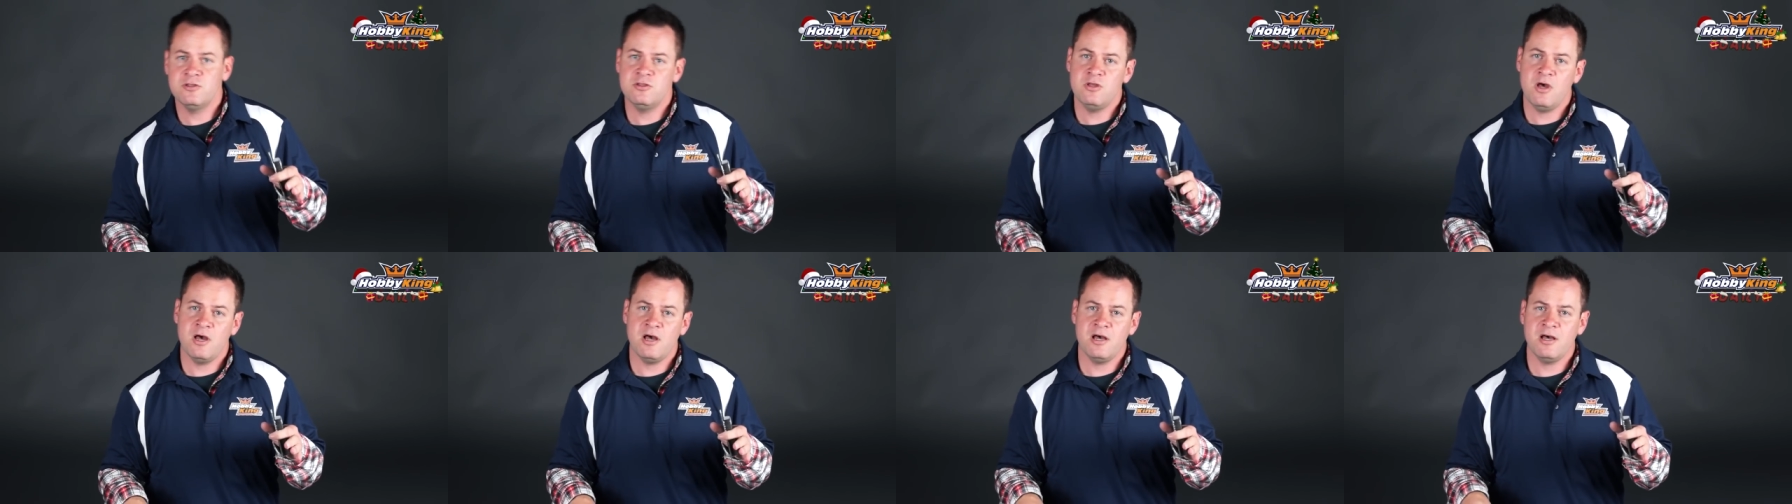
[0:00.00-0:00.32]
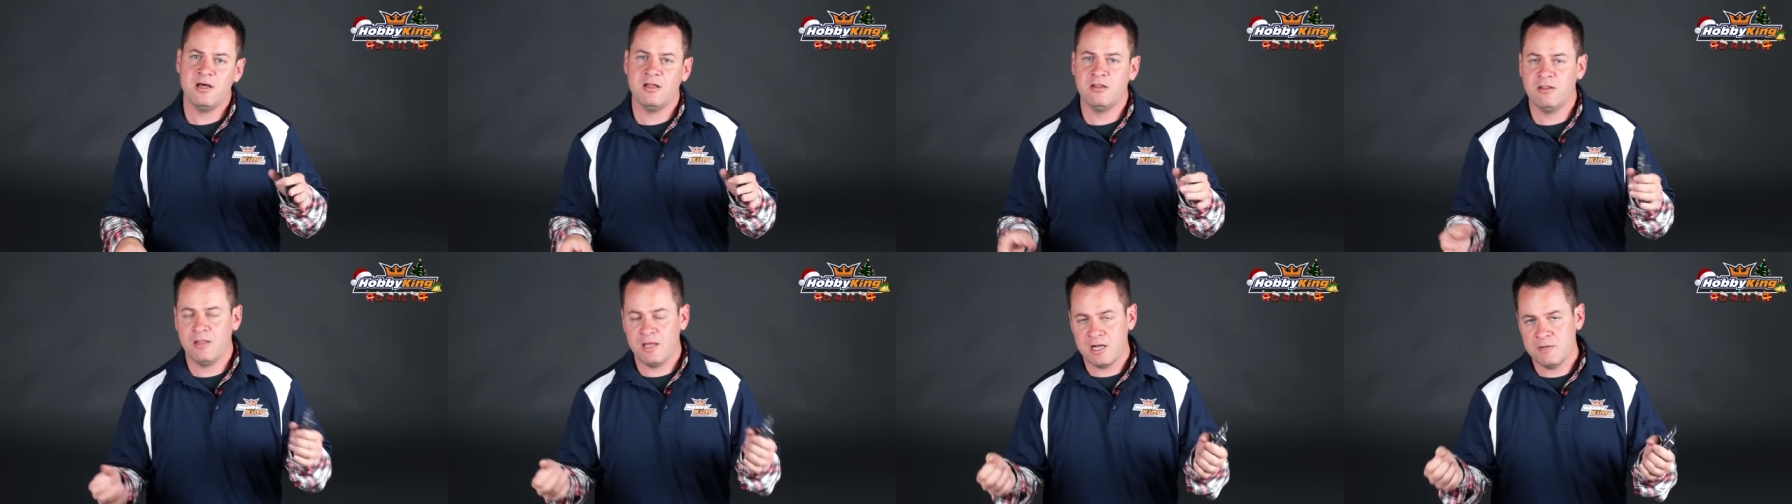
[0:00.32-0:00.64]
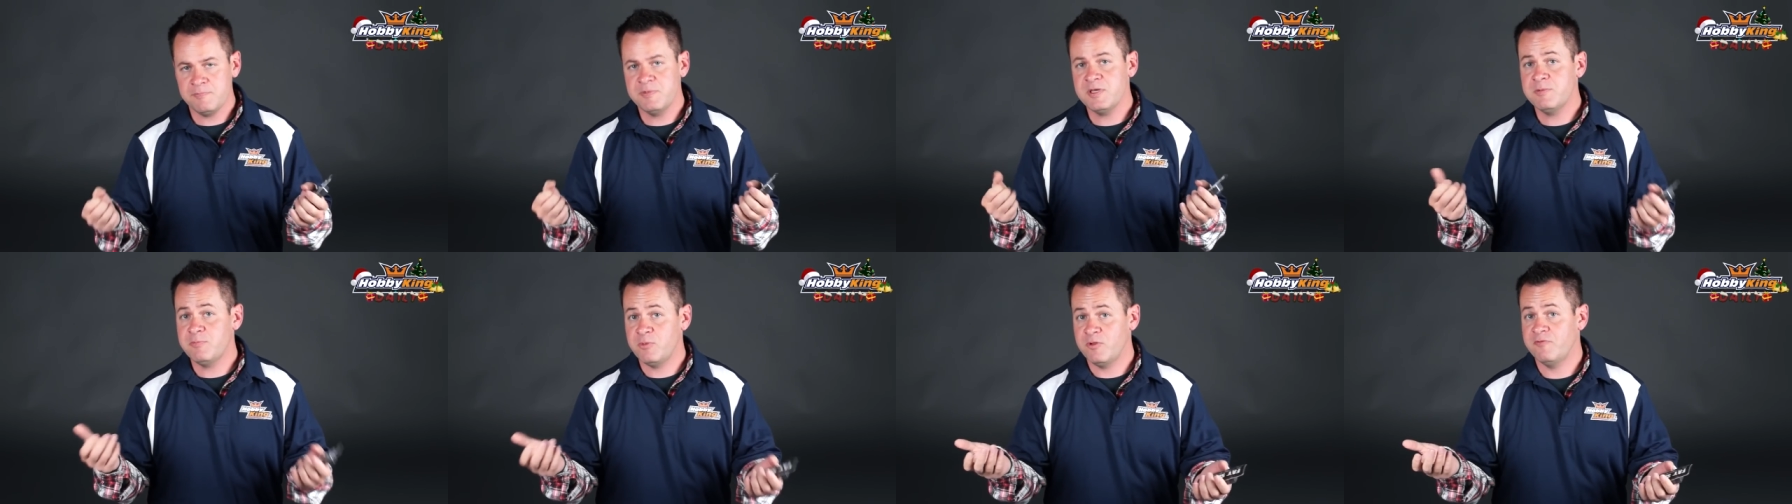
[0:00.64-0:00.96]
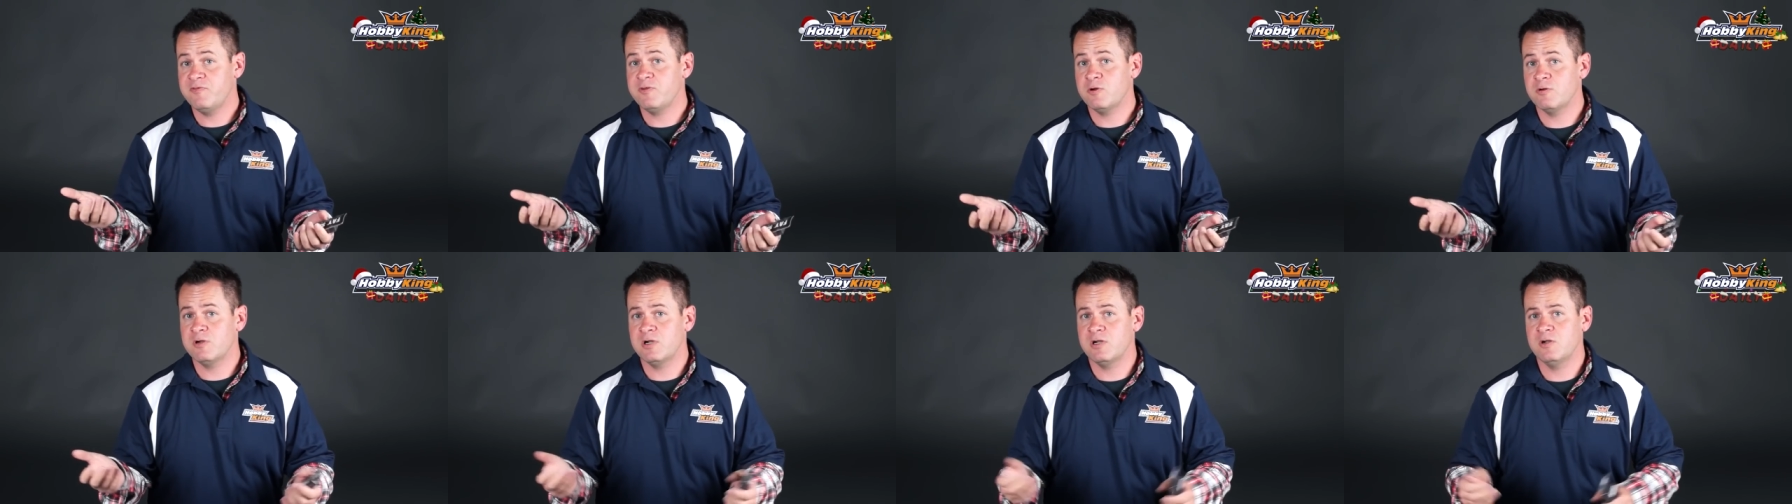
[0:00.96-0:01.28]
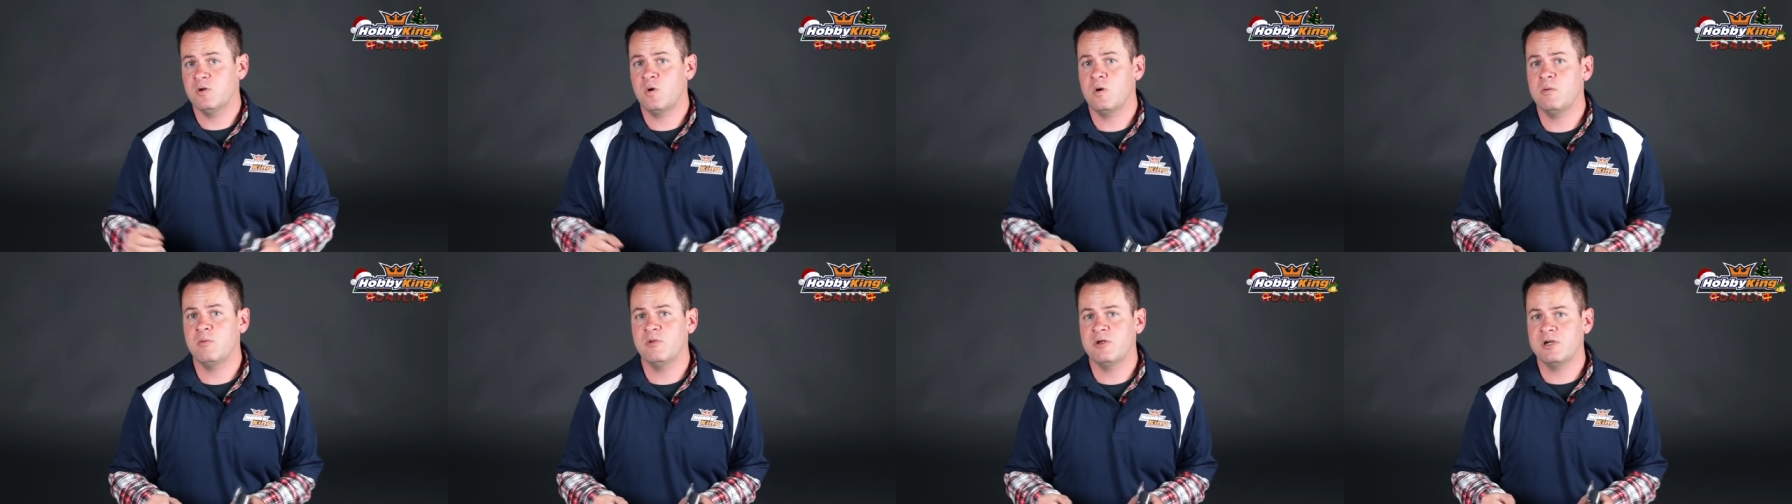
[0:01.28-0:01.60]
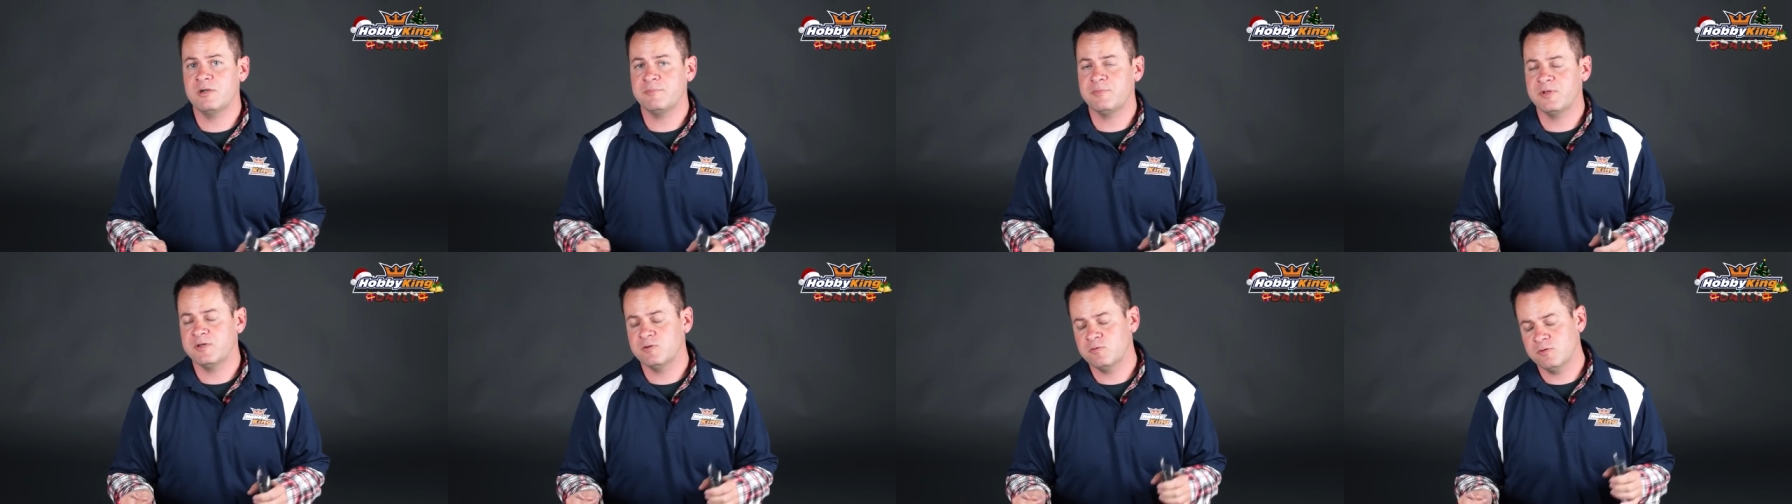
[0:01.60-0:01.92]
uh, a lot of people, if you're in a normal
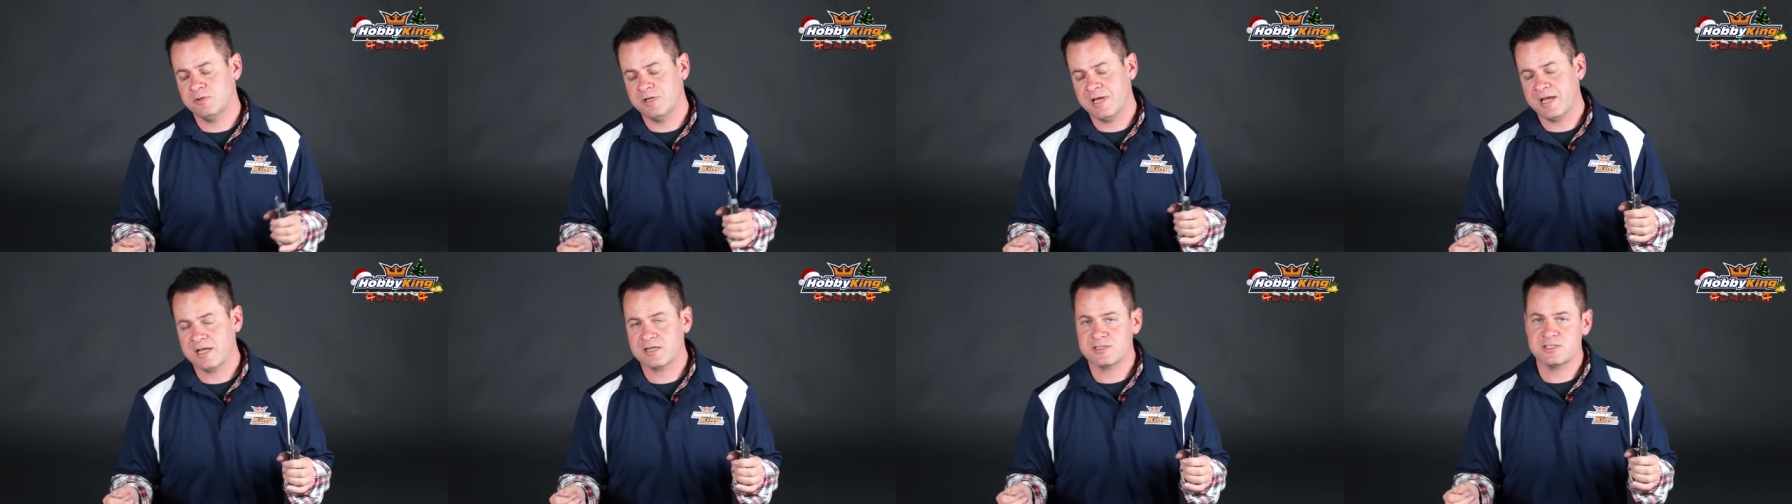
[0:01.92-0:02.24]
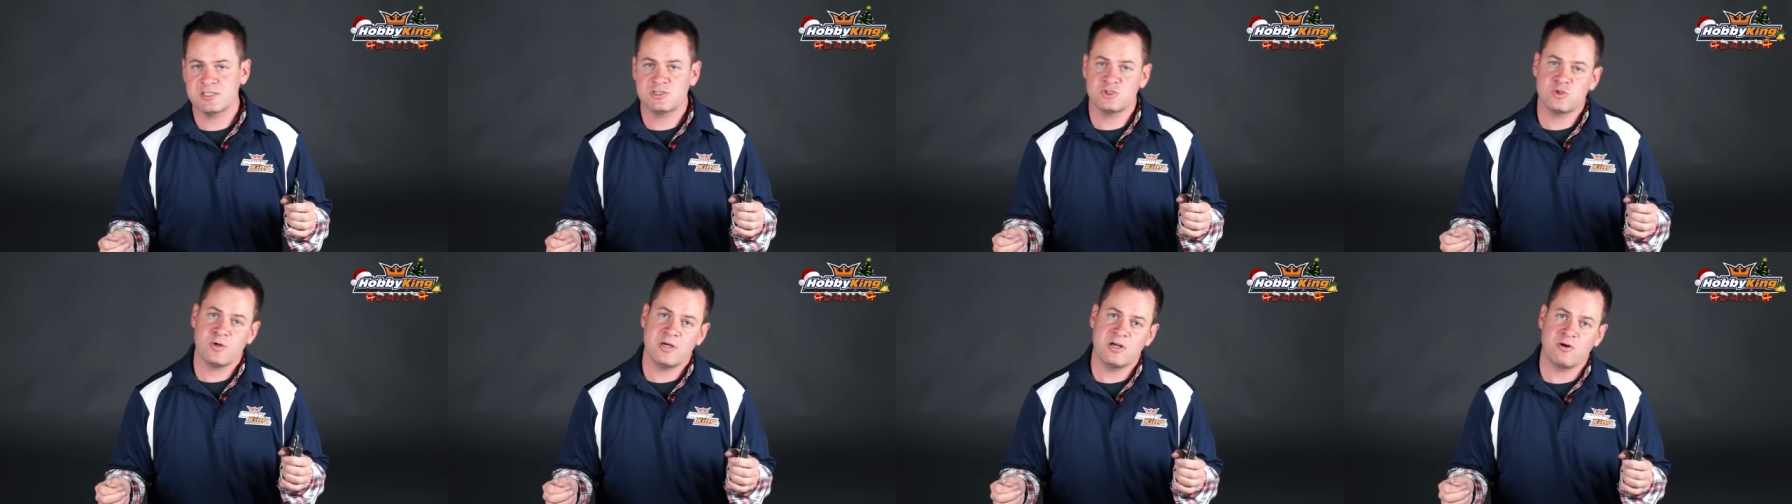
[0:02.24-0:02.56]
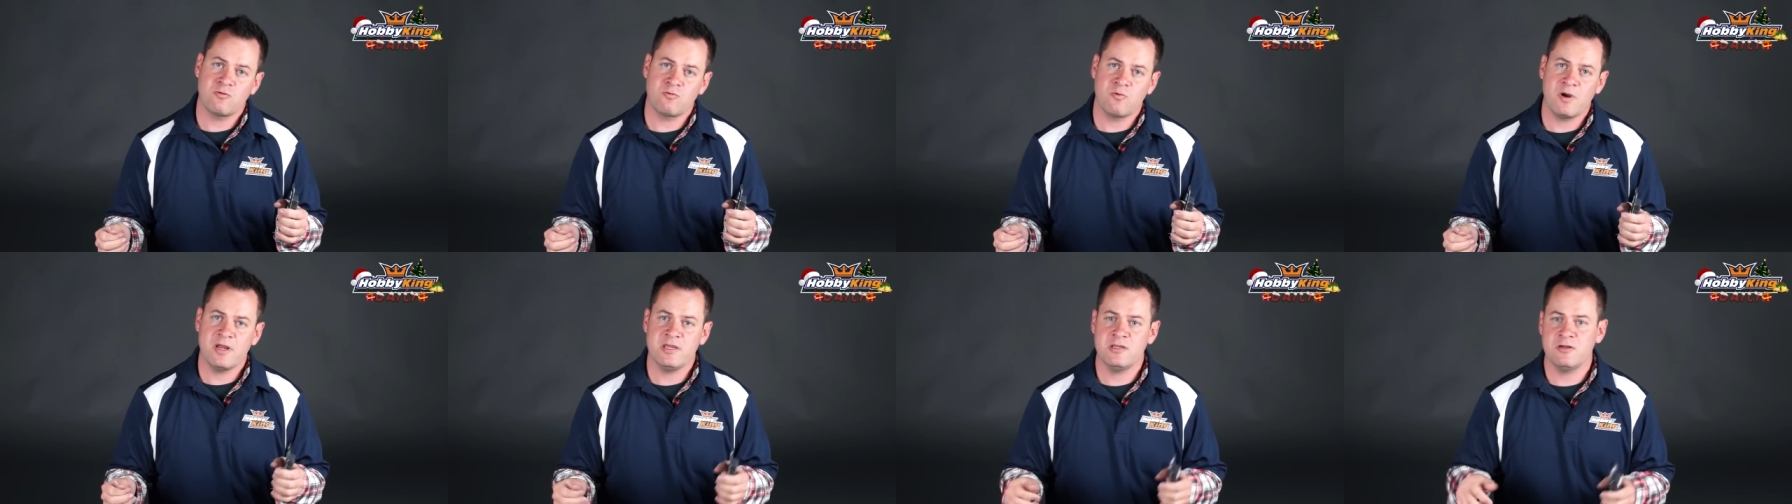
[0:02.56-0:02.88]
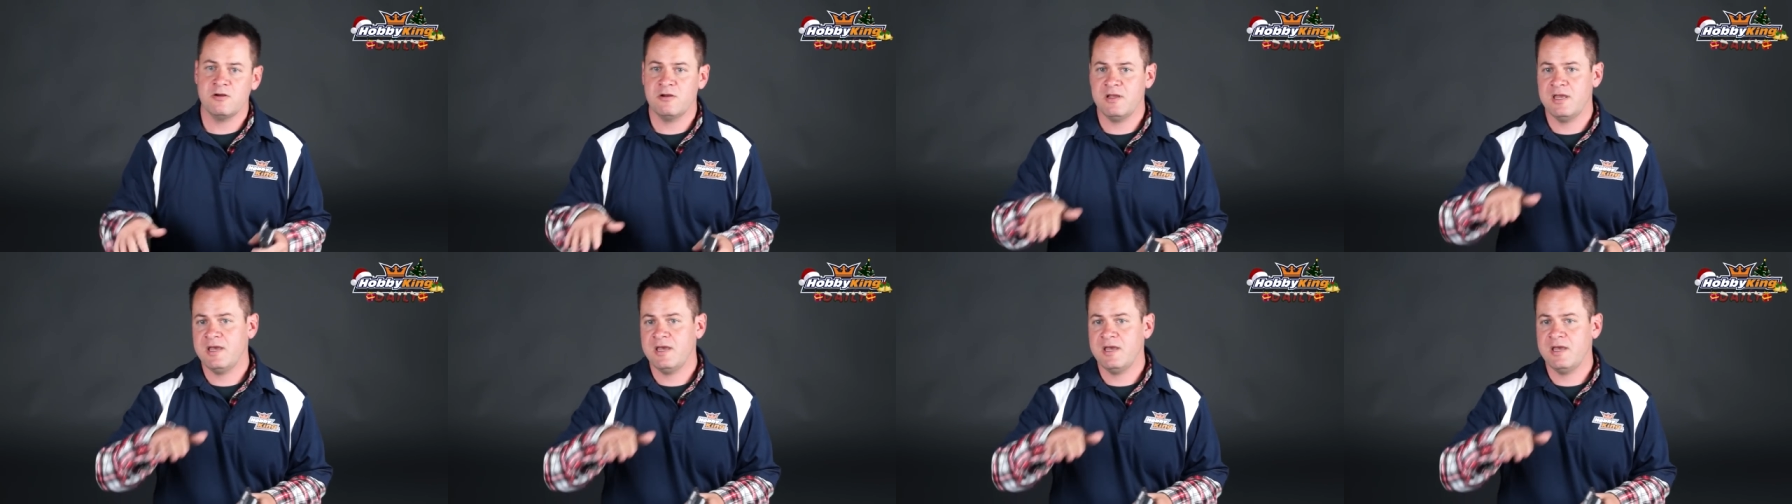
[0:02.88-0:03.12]
airplane, would actually try to right your